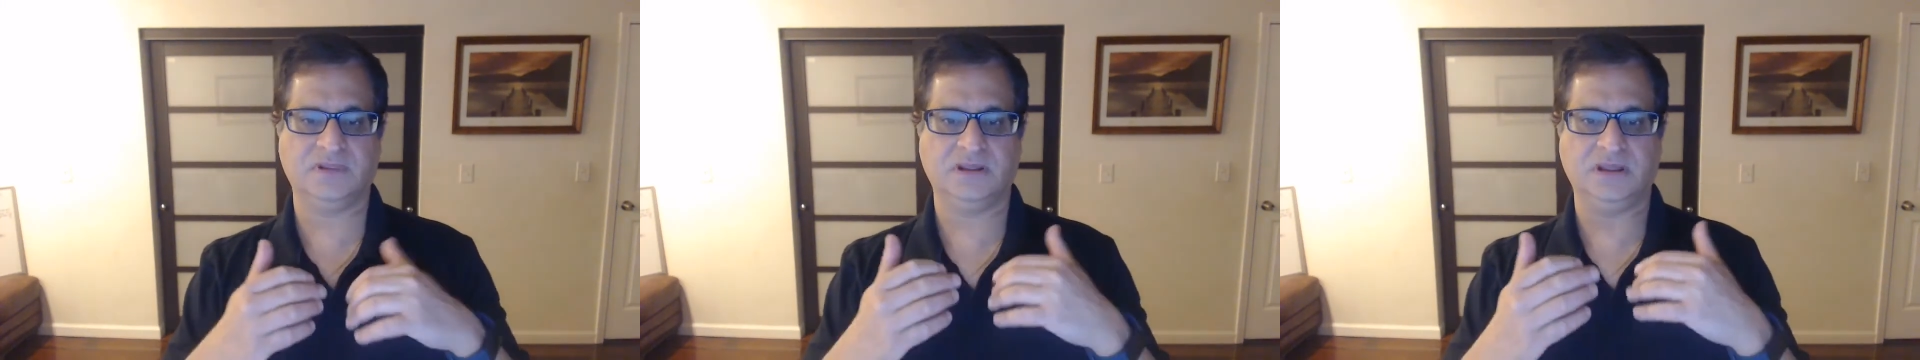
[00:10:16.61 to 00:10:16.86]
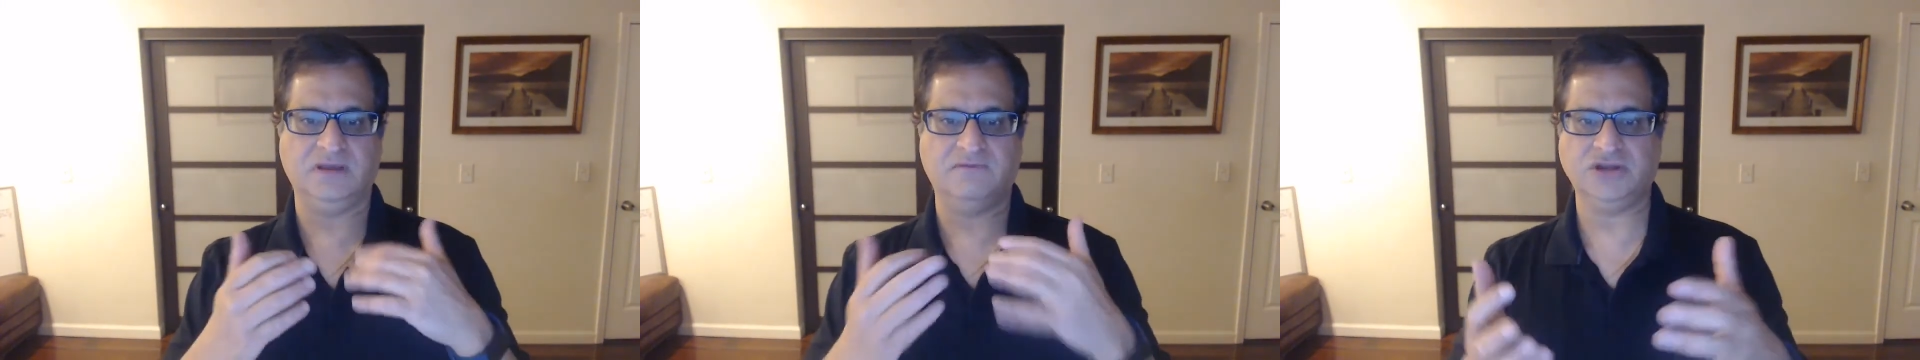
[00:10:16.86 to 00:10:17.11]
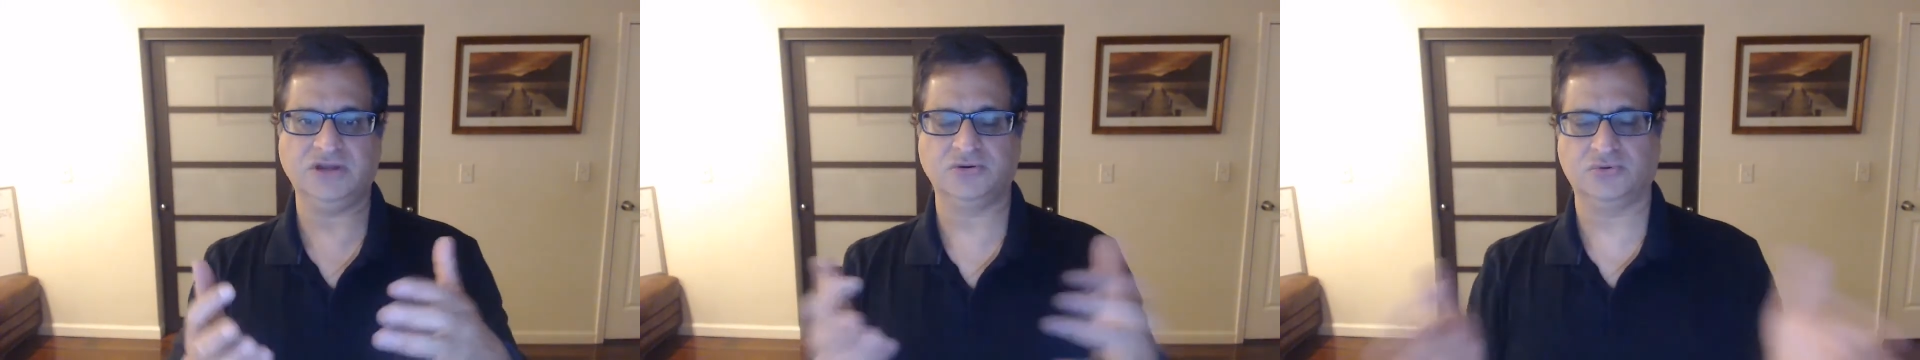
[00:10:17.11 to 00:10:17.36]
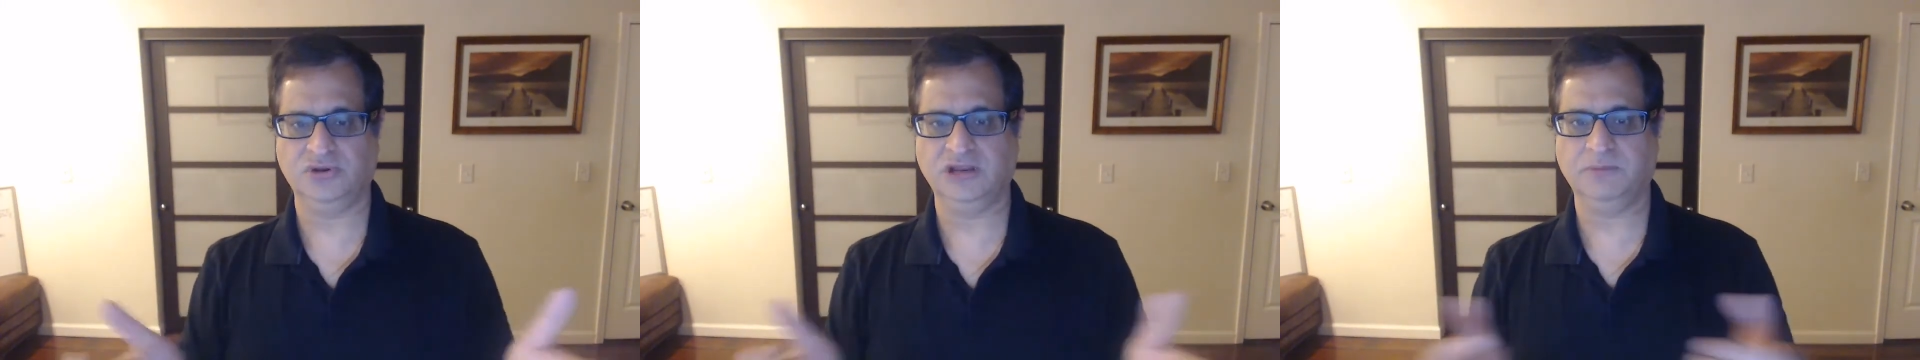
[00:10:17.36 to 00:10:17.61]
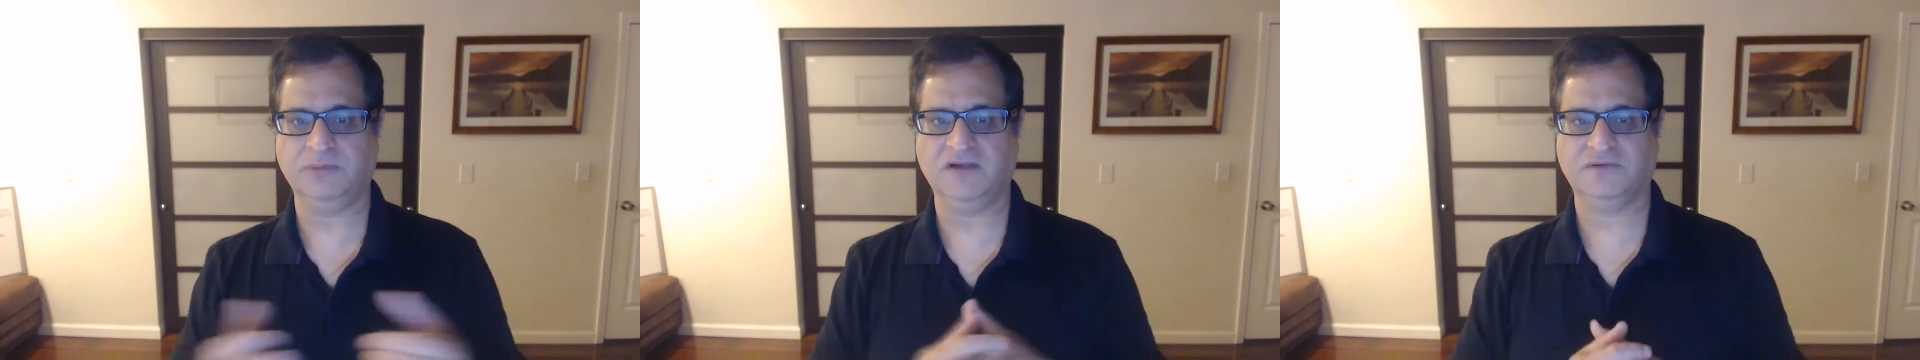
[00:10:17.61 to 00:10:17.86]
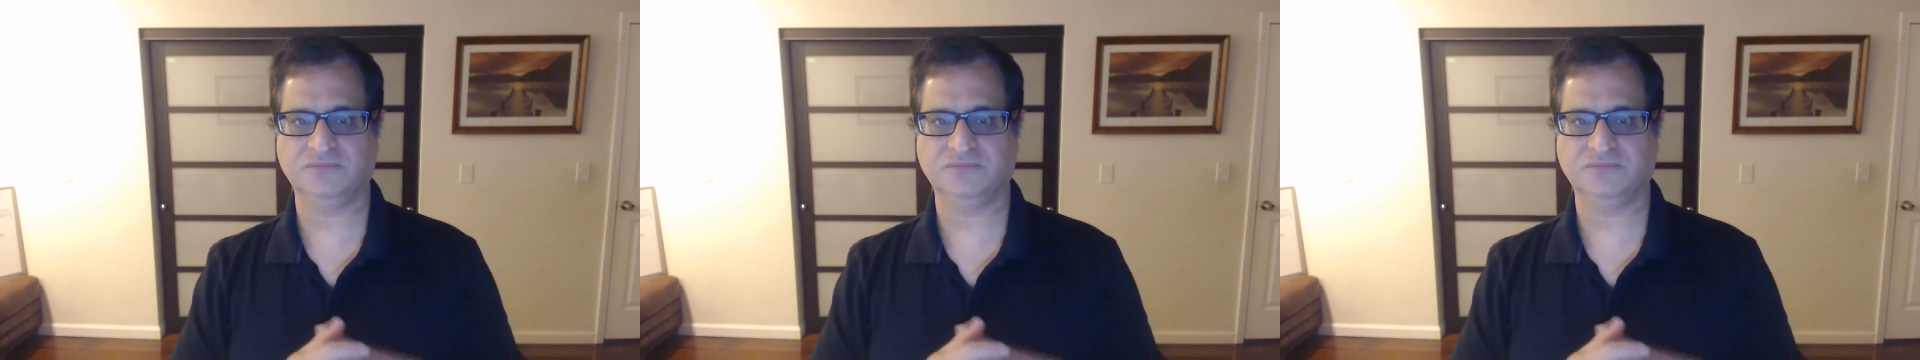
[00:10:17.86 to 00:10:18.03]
invite only platform,